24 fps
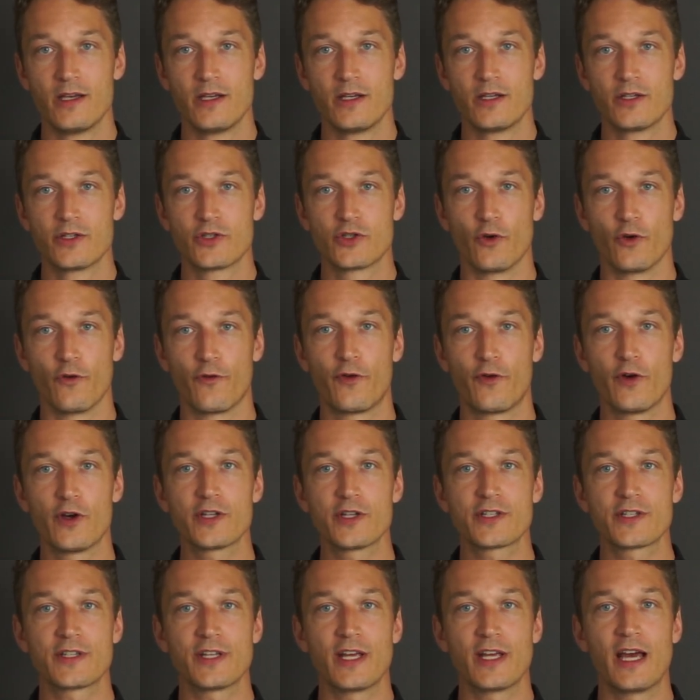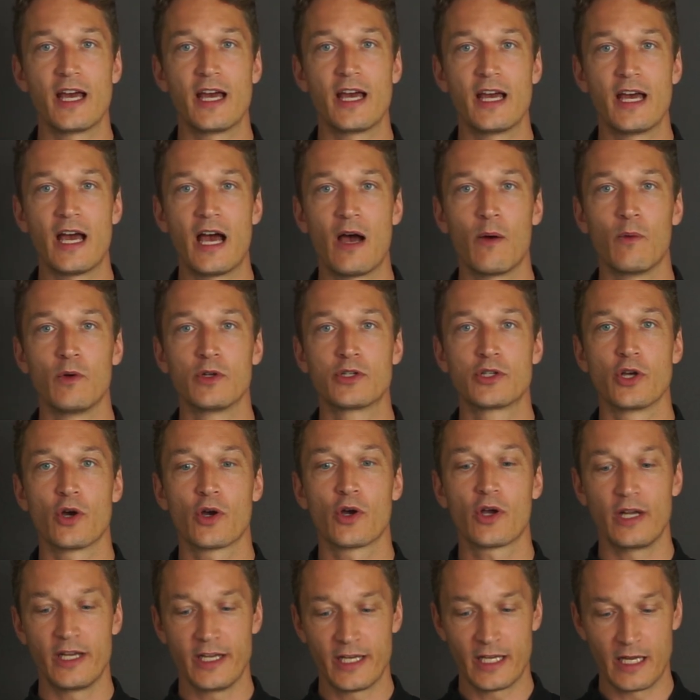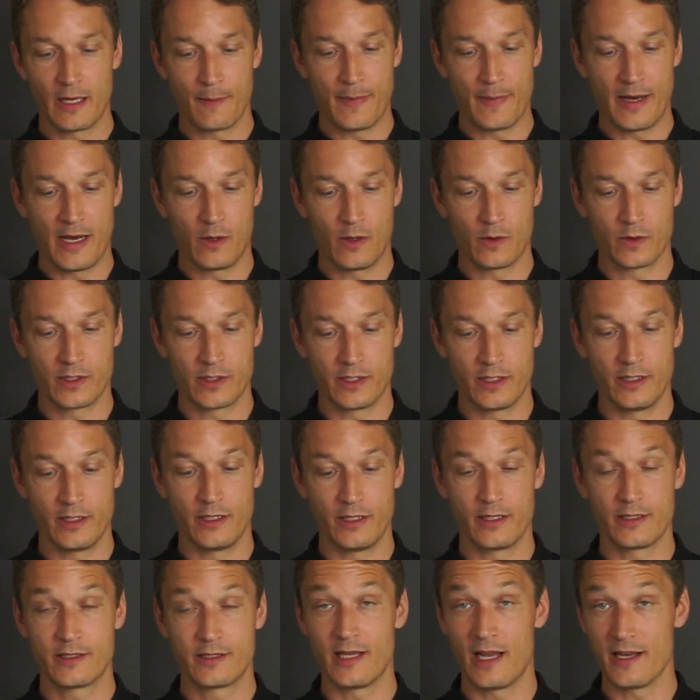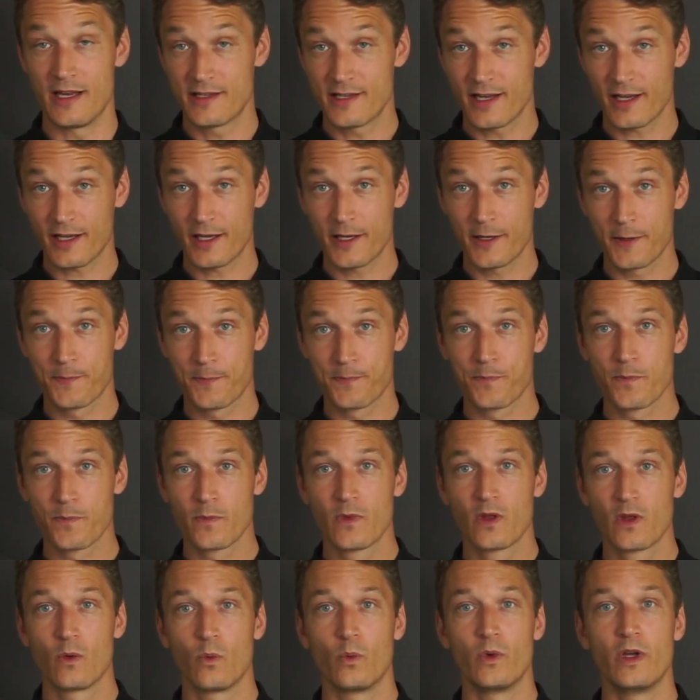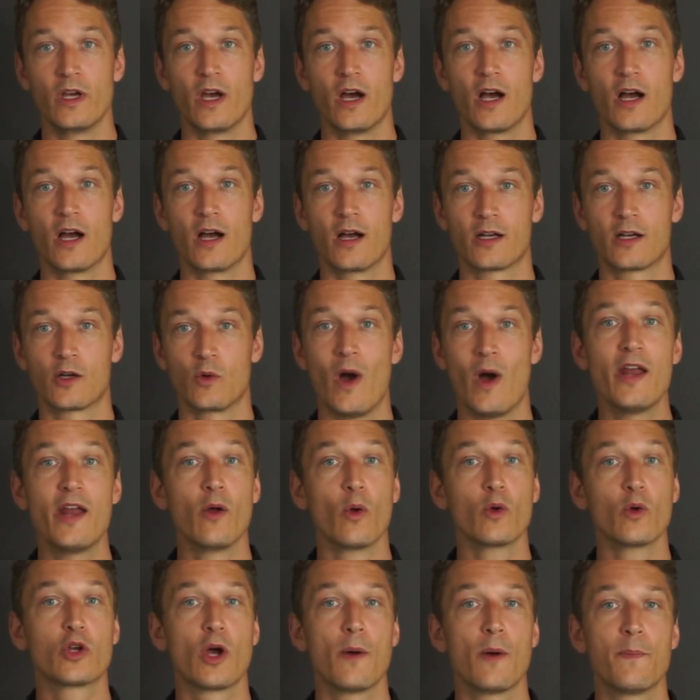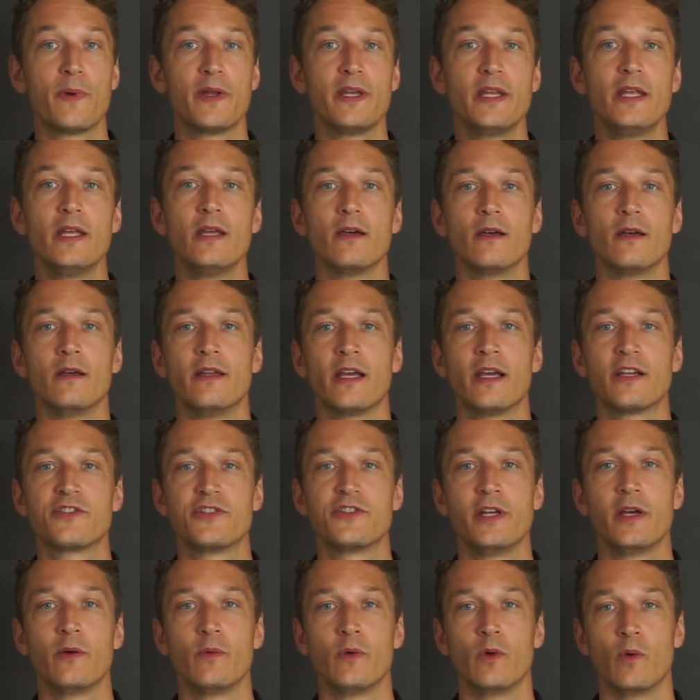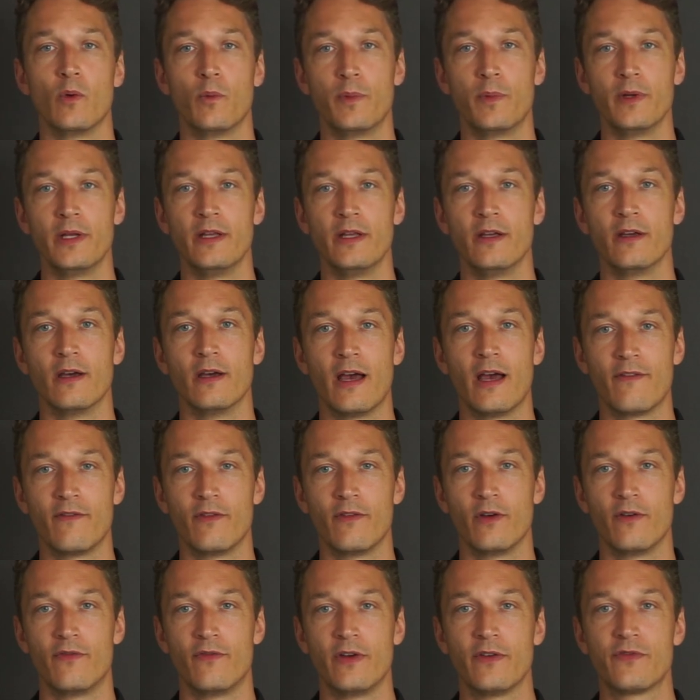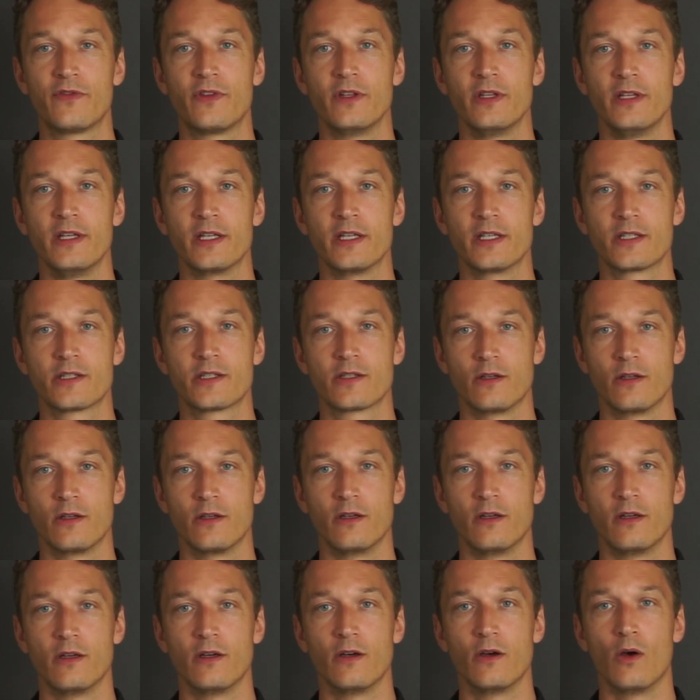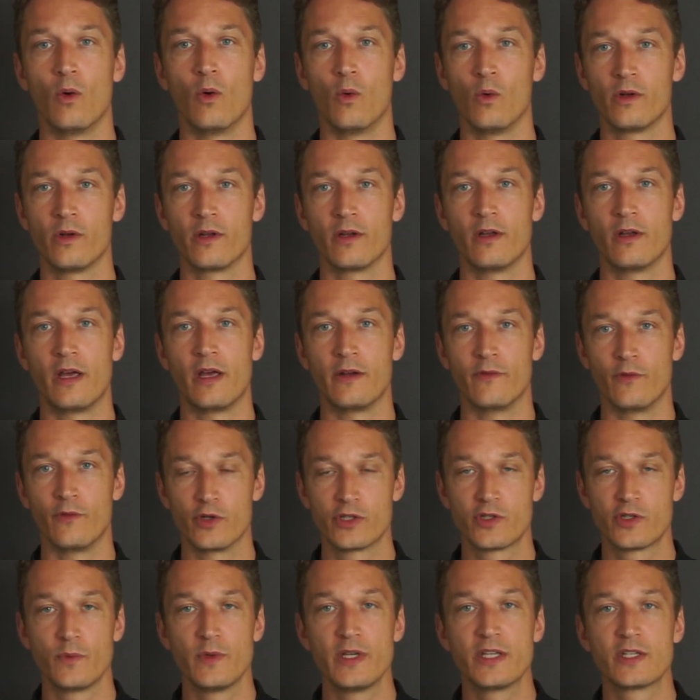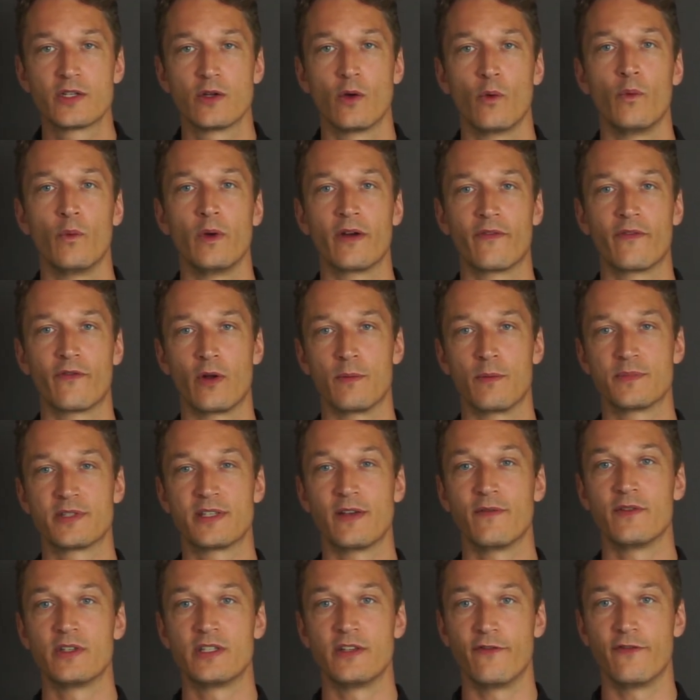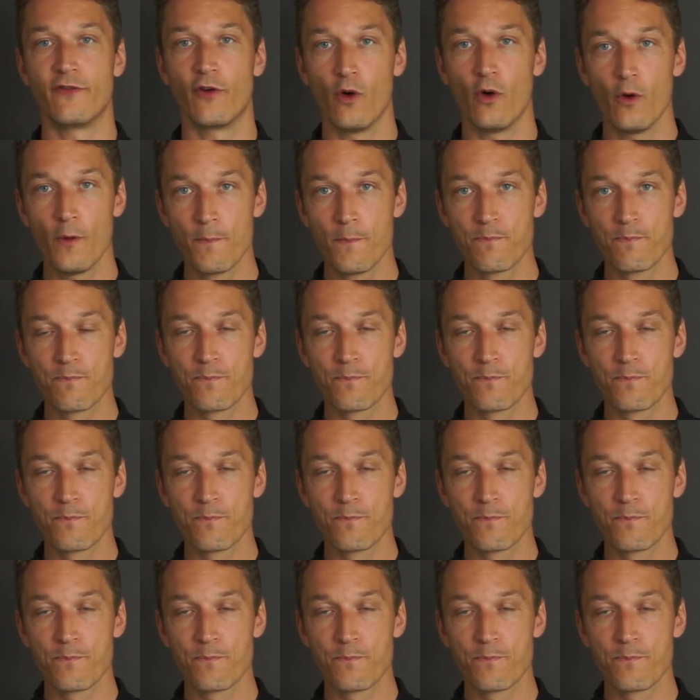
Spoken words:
So first, I will talk a little about Tantec. We are a quite old company. Next year we will have a 50 years old anniversary, so we are from 74.